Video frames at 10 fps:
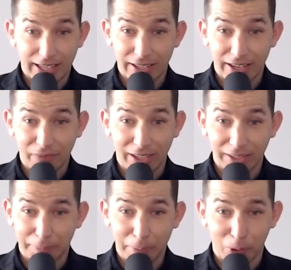I I feel
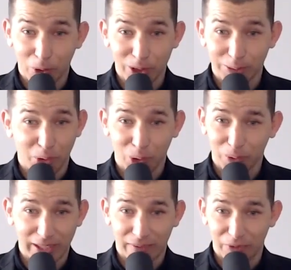like people aren't just born
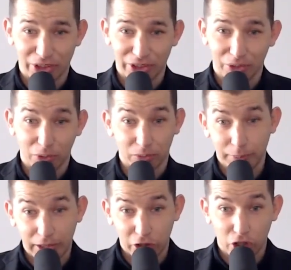with that for sure. Well, I
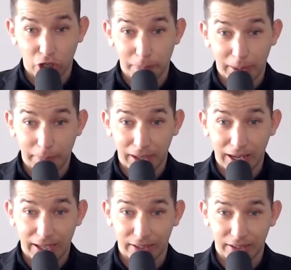mean, like you could be, but
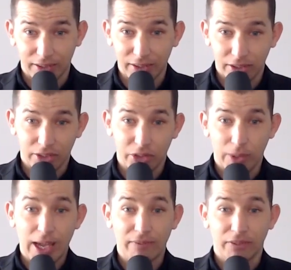like you
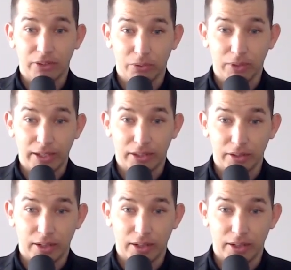have to like